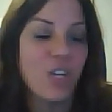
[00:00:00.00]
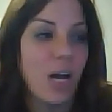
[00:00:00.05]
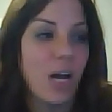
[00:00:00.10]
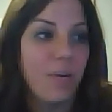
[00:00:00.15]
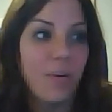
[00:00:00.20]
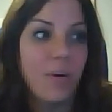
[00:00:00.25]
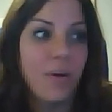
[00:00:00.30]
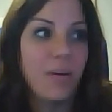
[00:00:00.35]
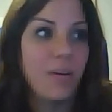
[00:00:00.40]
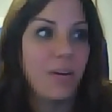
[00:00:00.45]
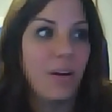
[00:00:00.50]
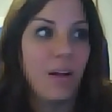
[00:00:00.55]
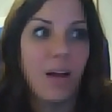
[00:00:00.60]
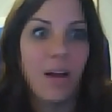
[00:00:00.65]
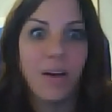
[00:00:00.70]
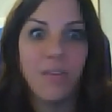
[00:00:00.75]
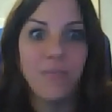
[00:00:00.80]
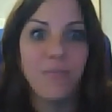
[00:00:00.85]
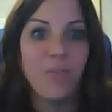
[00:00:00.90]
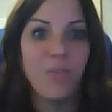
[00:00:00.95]

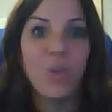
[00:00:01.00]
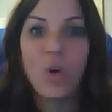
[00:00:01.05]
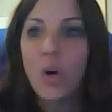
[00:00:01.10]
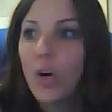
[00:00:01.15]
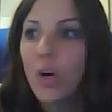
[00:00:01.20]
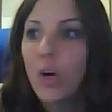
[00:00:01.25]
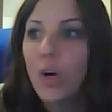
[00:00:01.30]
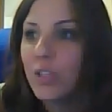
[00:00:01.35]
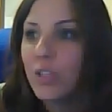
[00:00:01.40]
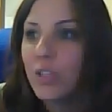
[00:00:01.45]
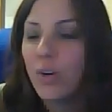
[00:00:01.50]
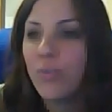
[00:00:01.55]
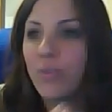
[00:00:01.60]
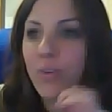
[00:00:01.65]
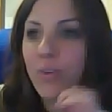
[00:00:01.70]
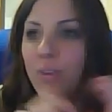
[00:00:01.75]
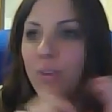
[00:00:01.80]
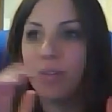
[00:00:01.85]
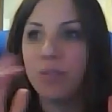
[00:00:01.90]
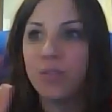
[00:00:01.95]
I've learned
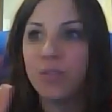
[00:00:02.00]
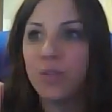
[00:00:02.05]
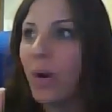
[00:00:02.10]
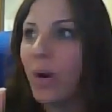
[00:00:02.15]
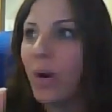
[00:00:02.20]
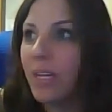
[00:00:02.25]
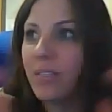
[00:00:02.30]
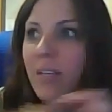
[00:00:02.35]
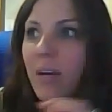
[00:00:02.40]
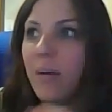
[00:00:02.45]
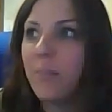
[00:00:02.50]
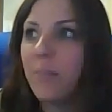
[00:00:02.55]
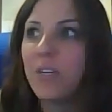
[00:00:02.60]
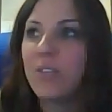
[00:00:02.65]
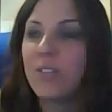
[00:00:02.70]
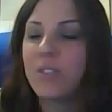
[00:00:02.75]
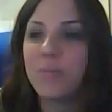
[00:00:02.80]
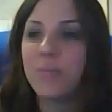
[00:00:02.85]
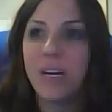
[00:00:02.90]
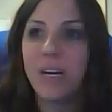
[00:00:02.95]
over the 20 some
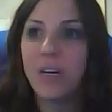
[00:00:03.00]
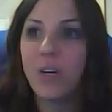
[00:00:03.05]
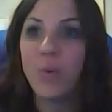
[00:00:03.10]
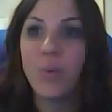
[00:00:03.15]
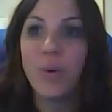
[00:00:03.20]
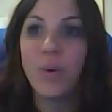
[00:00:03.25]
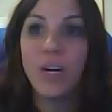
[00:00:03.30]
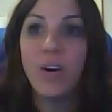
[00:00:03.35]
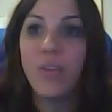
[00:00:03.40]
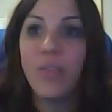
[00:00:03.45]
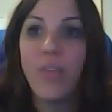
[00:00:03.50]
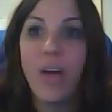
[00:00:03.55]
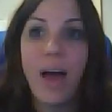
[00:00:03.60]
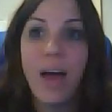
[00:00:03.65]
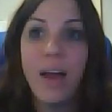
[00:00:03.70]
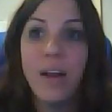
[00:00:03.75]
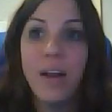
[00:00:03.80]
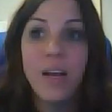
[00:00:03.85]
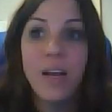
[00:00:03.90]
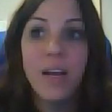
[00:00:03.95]
years of my career
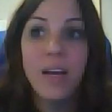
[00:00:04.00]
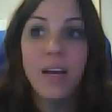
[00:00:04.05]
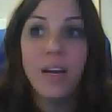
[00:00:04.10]
that